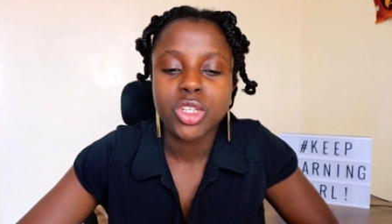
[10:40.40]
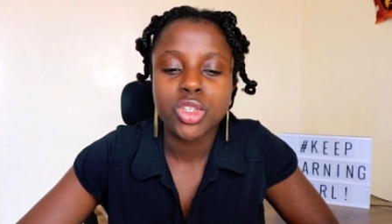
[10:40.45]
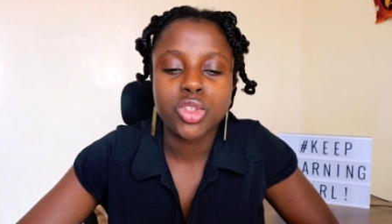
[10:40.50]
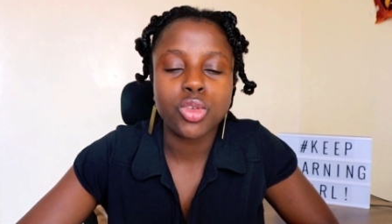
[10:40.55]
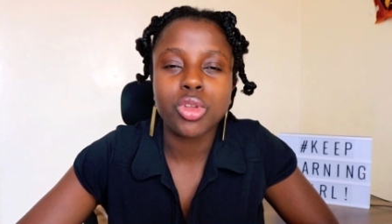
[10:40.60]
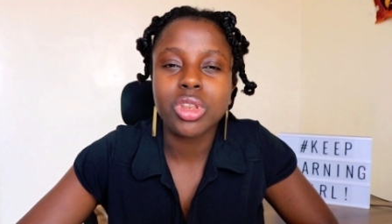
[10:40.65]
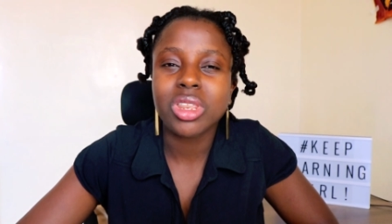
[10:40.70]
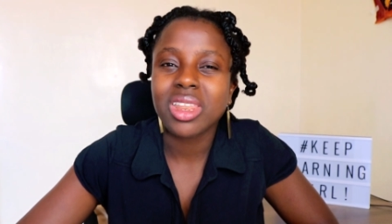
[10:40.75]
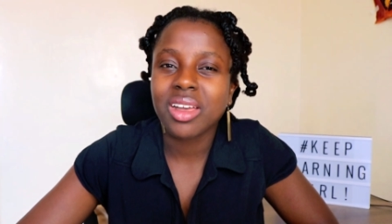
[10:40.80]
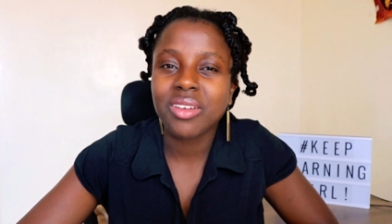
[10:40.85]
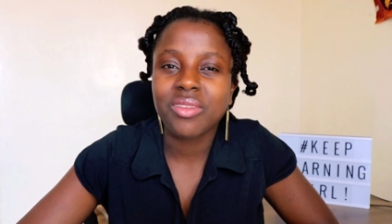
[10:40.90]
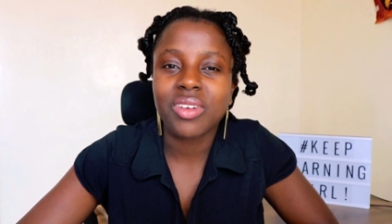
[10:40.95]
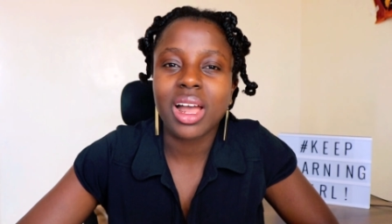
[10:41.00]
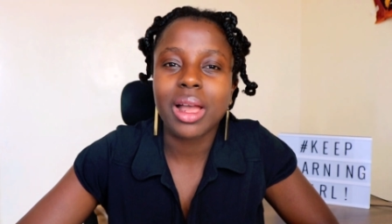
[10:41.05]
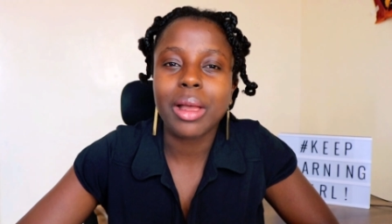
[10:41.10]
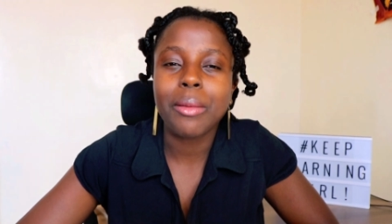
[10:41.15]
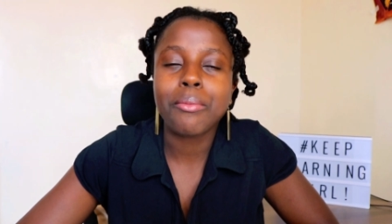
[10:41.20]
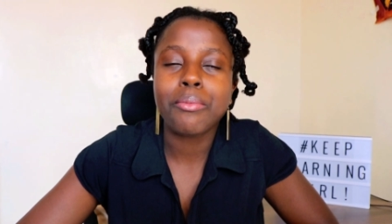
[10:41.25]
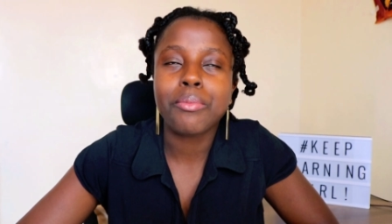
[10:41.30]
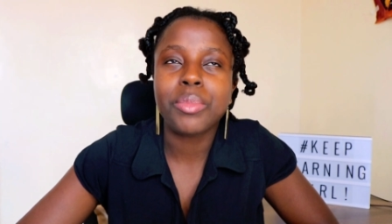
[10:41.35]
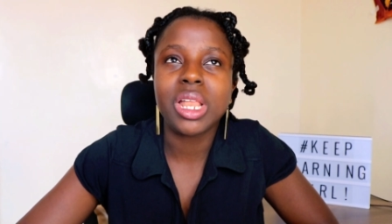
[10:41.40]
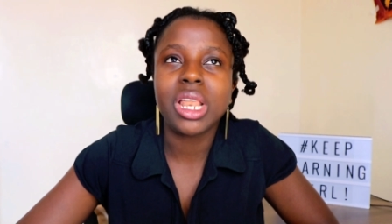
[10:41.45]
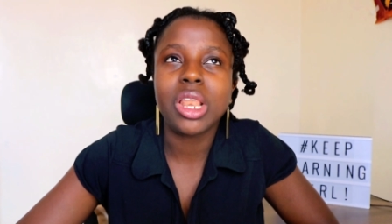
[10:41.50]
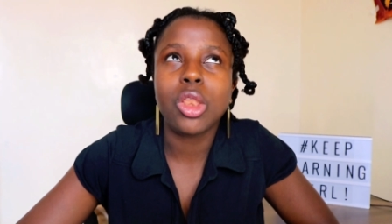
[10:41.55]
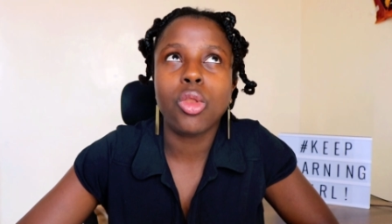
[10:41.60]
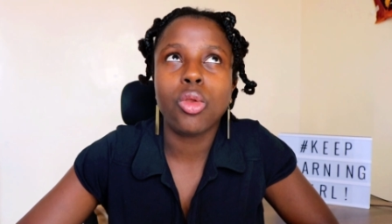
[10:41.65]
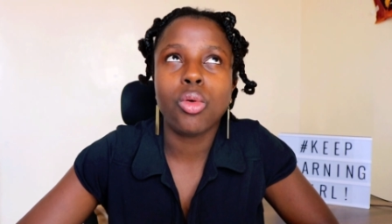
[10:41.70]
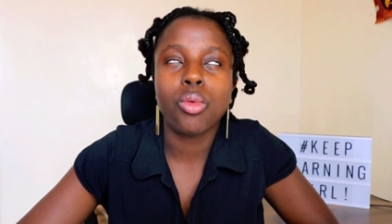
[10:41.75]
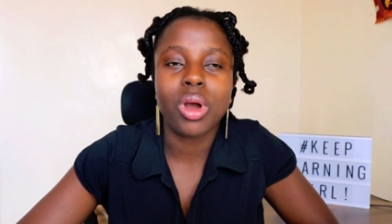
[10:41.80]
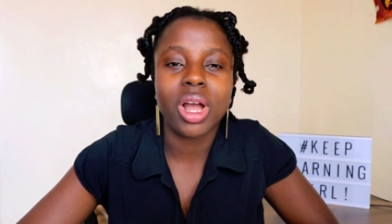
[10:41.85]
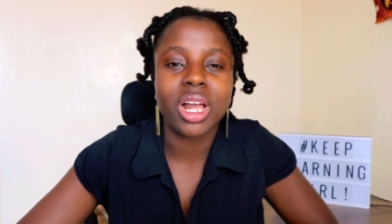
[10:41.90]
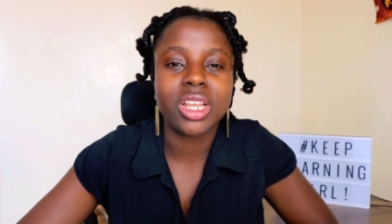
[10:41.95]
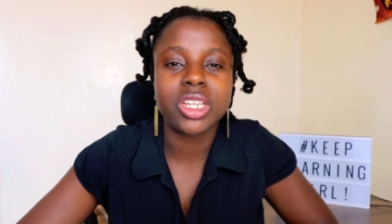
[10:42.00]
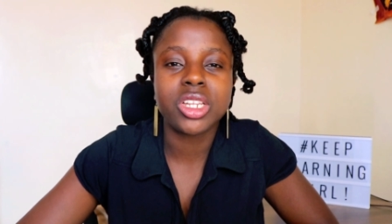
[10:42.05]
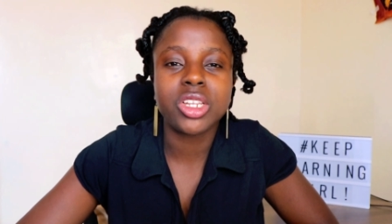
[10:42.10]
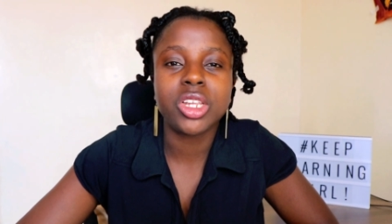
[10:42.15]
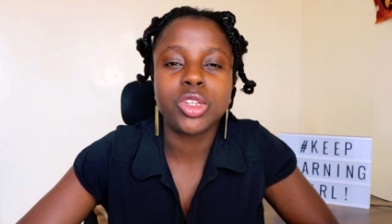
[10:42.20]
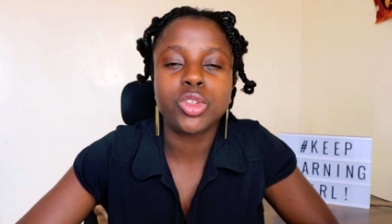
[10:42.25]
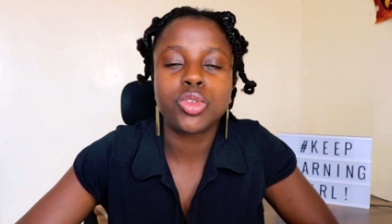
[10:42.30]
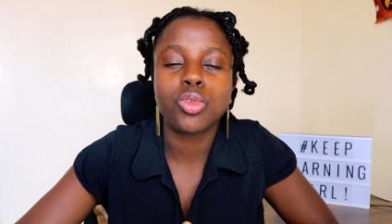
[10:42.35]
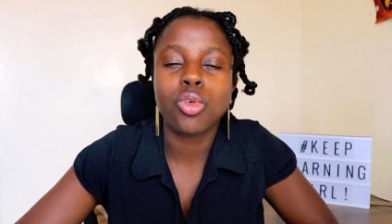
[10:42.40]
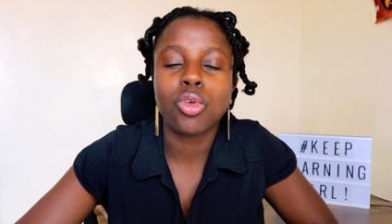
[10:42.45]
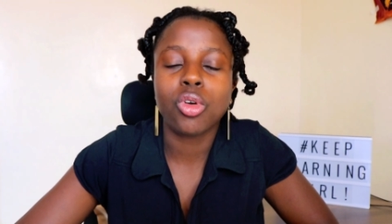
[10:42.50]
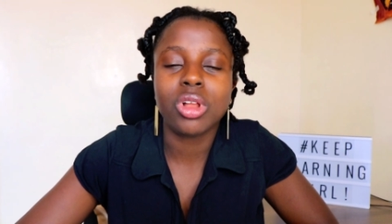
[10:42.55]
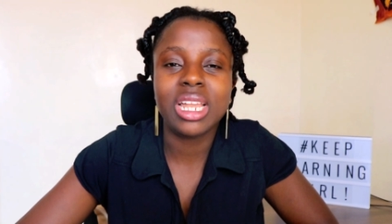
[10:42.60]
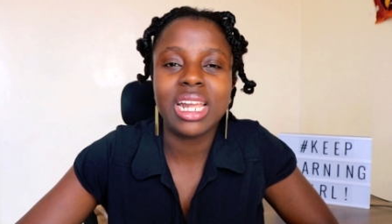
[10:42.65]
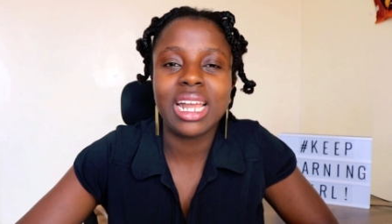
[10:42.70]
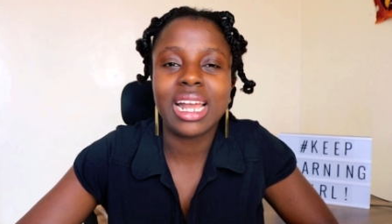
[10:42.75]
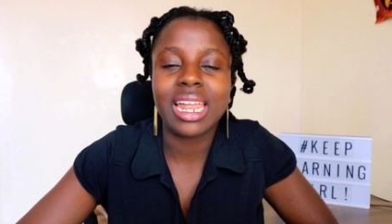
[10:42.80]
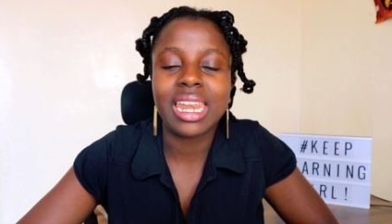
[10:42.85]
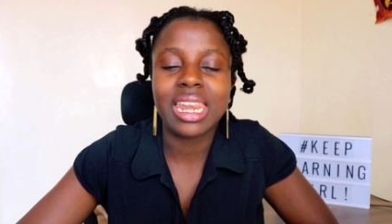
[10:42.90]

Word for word: so never be lured into calling